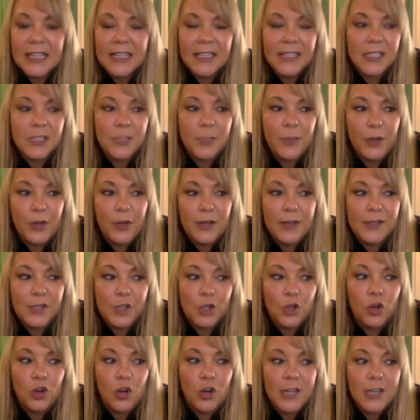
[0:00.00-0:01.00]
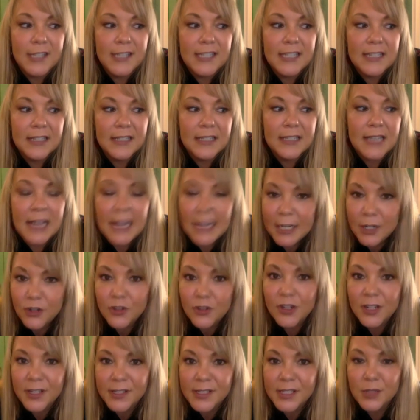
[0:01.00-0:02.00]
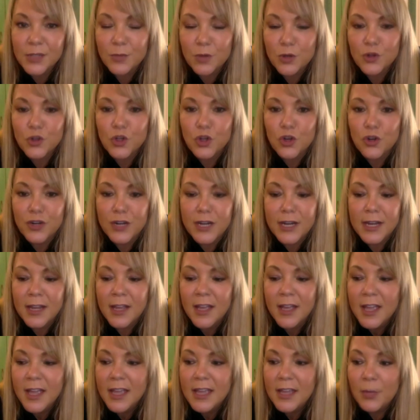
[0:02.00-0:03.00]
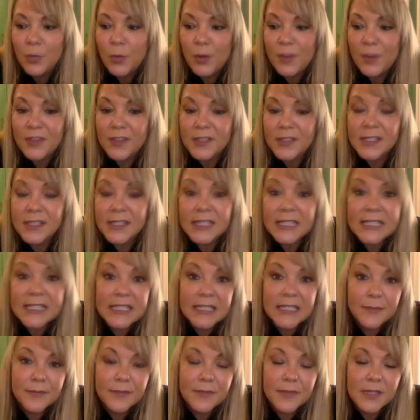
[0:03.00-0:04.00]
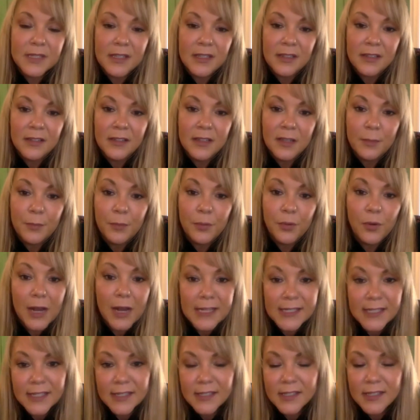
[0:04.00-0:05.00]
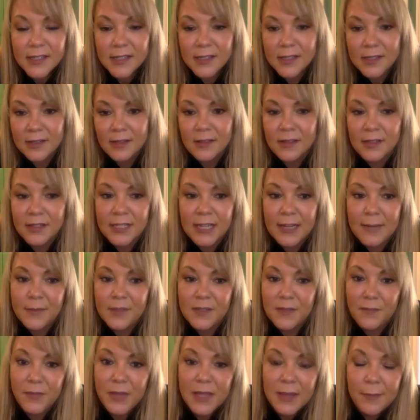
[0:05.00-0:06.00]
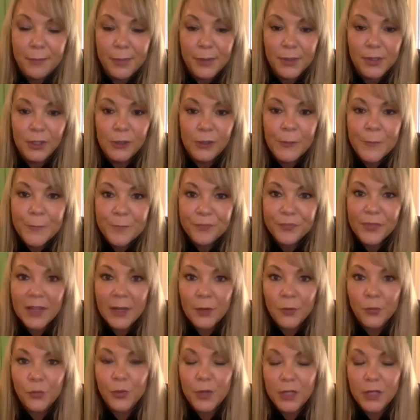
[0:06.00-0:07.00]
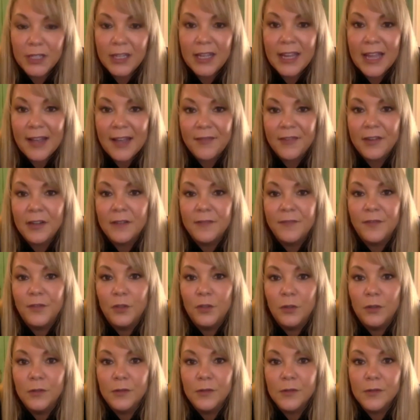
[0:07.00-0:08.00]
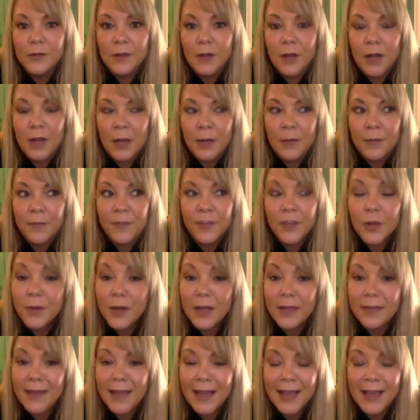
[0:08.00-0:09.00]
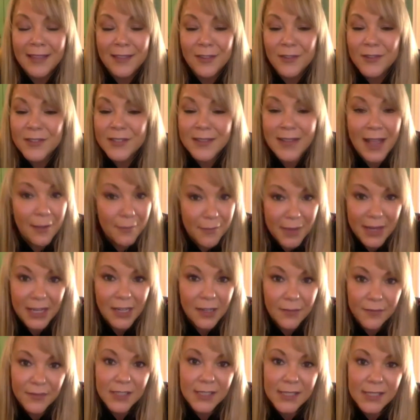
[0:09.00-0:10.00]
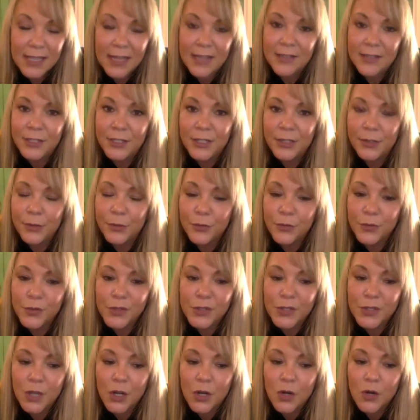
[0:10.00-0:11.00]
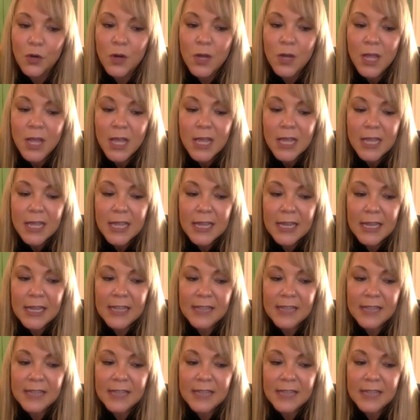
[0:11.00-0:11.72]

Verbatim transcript: getting the experience across the entire customer journey with the systems and the processes and the types of people and really having a full um, view on that. And there's not many of us that do. So